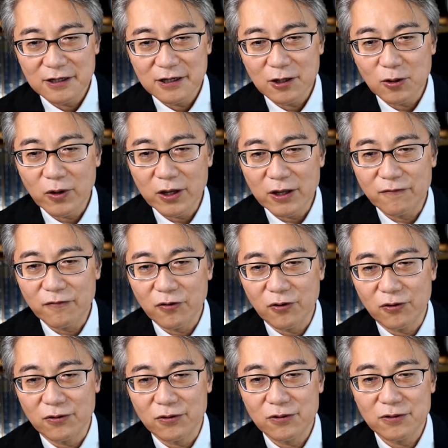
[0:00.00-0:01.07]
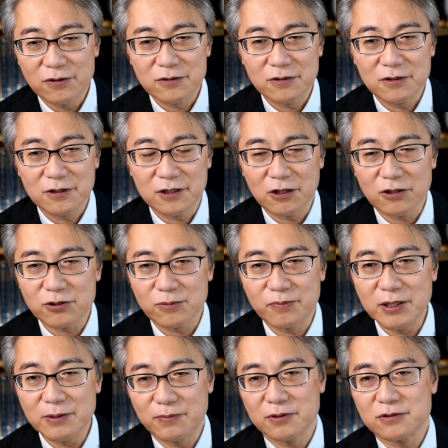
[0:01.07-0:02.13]
a way for a lot of
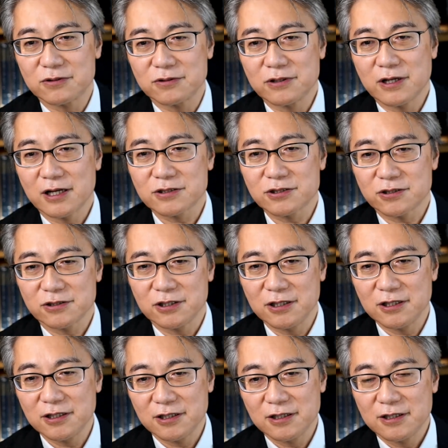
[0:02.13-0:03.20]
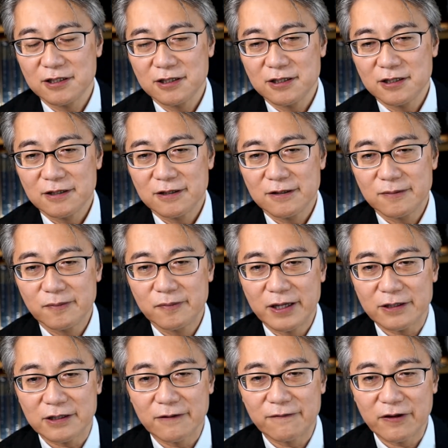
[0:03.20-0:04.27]
people to actually
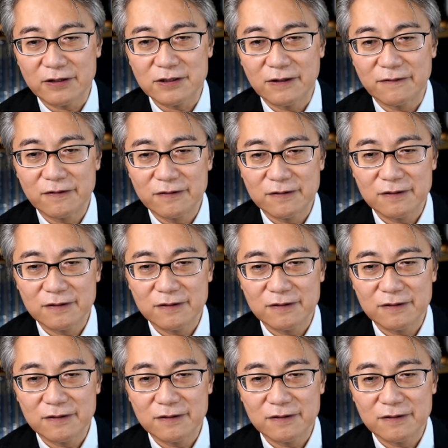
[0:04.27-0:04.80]
make effective